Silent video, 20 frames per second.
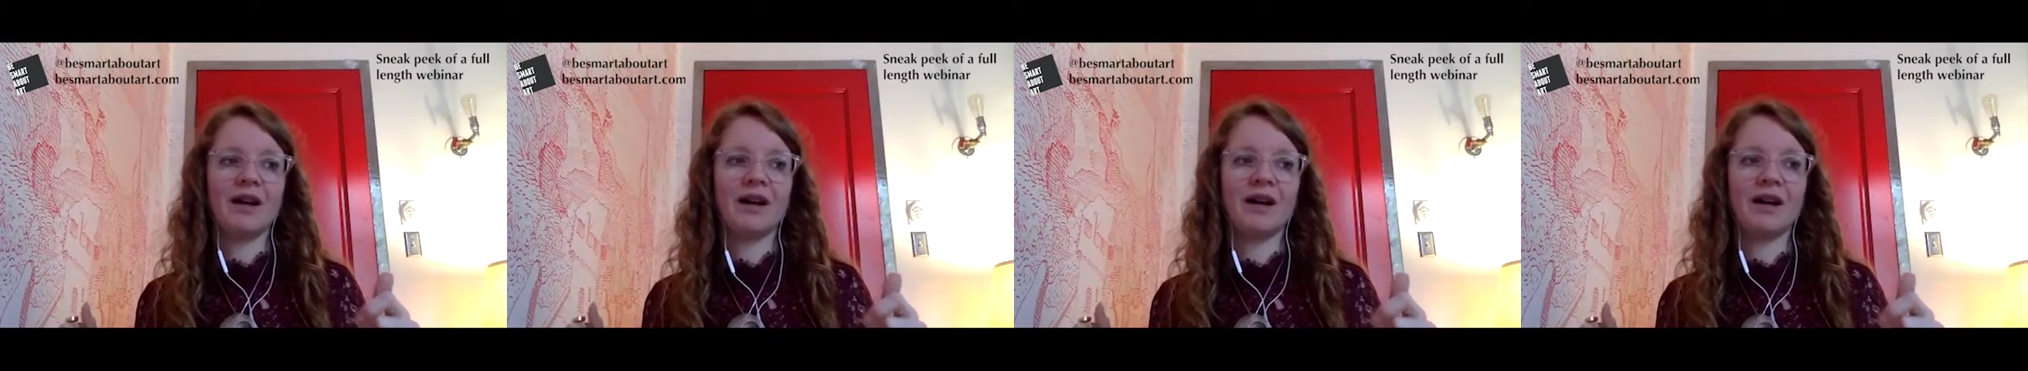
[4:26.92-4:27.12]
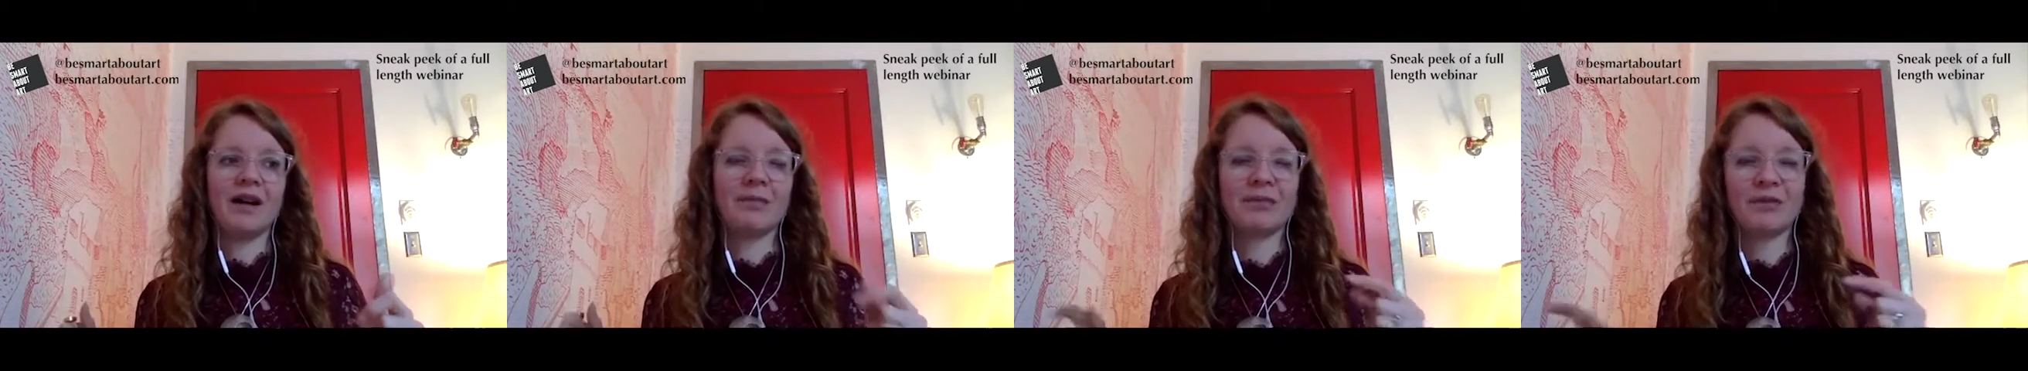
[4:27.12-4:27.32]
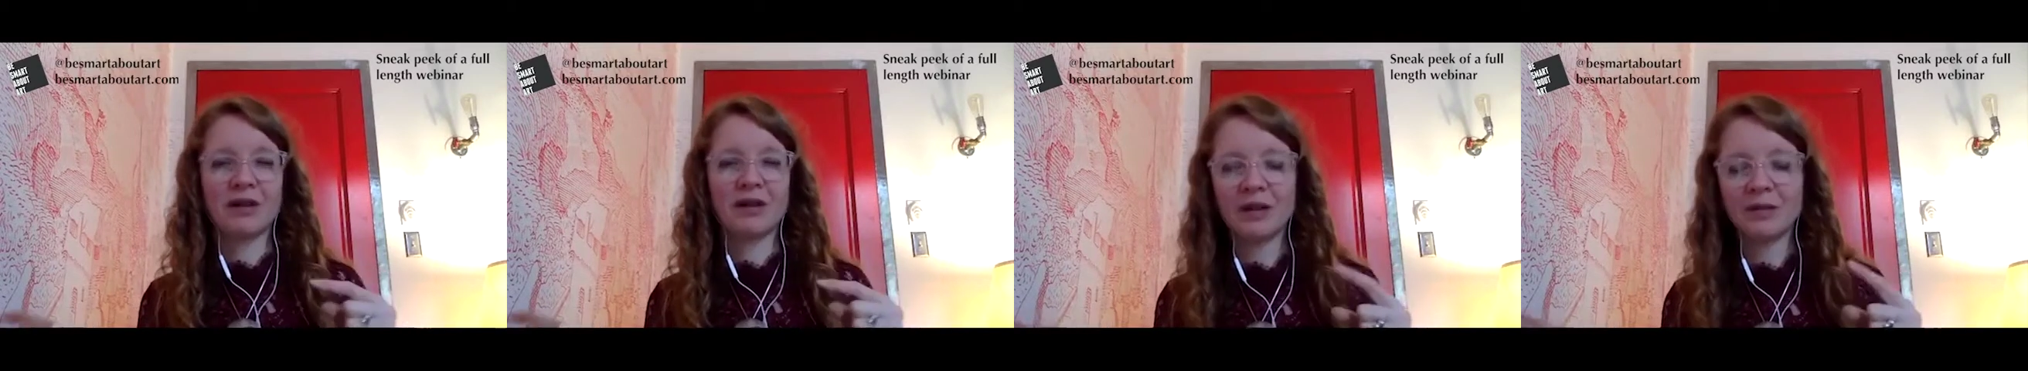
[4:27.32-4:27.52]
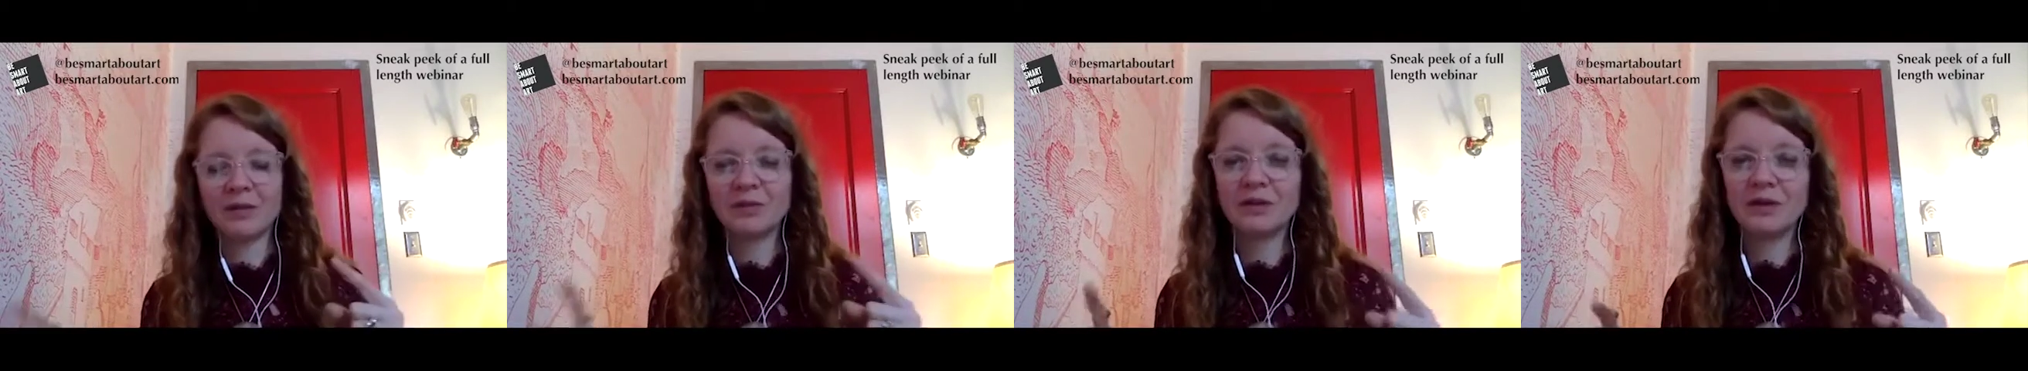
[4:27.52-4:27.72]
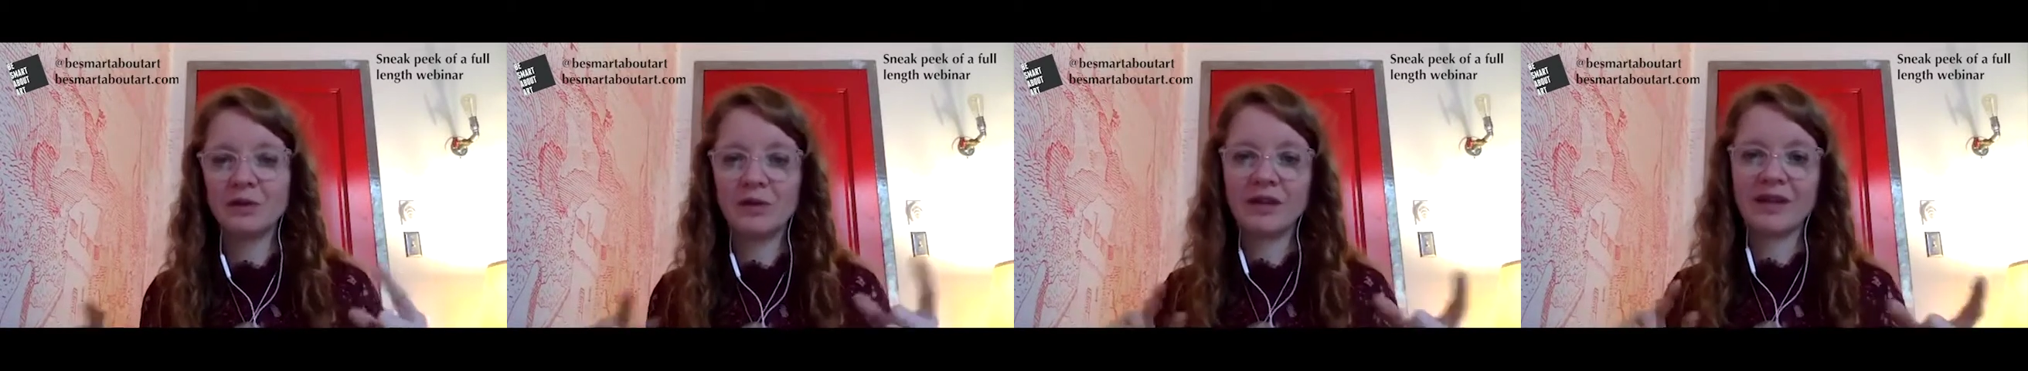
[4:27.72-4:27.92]
I
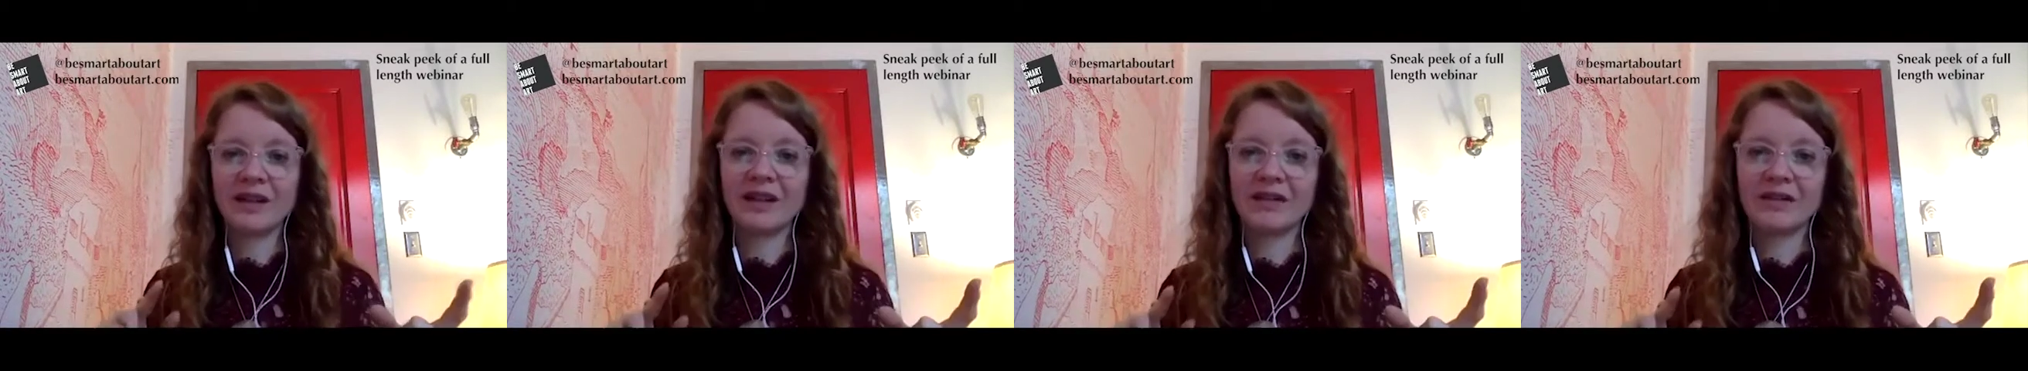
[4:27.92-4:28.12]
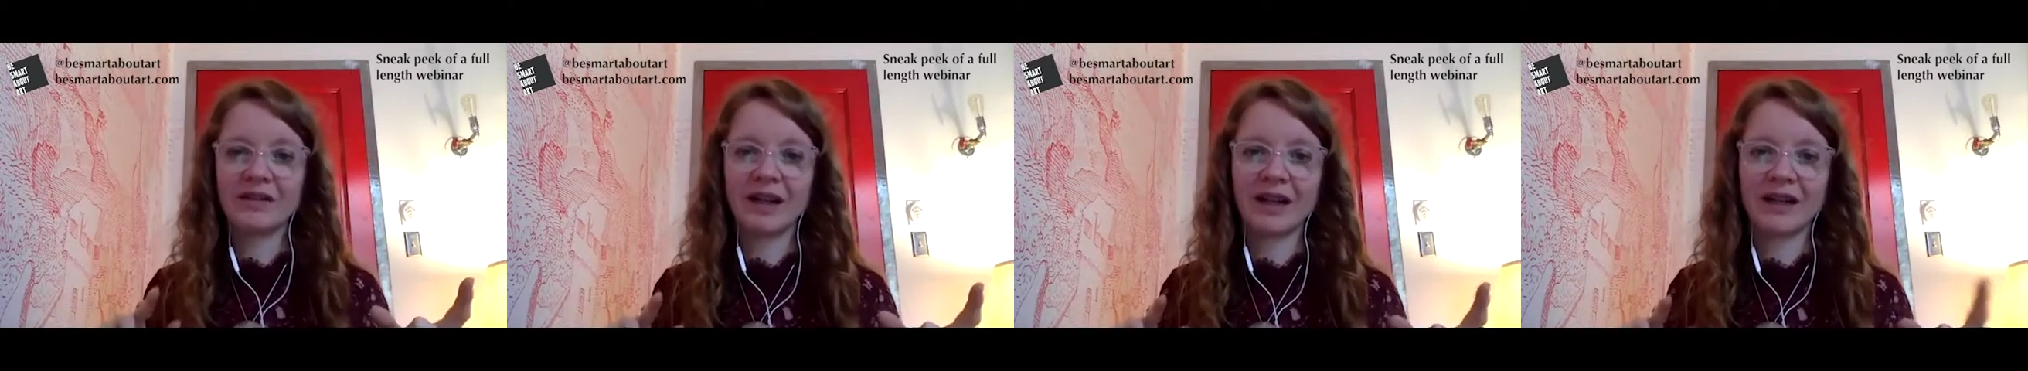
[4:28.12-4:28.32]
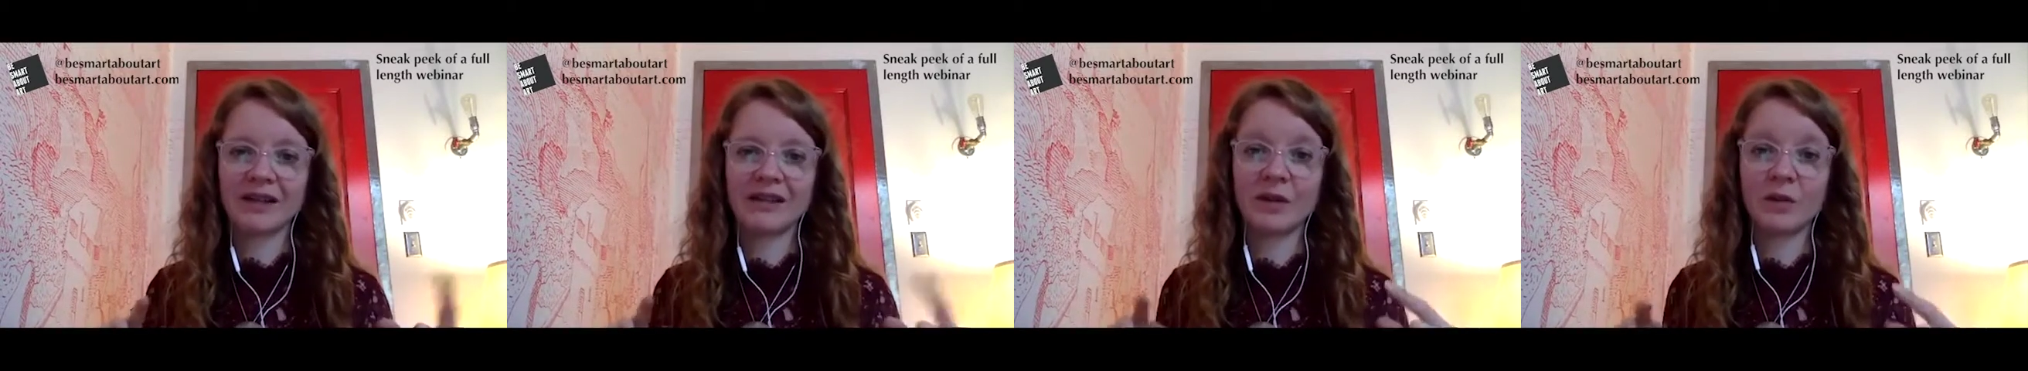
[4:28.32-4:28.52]
probably wouldn't have had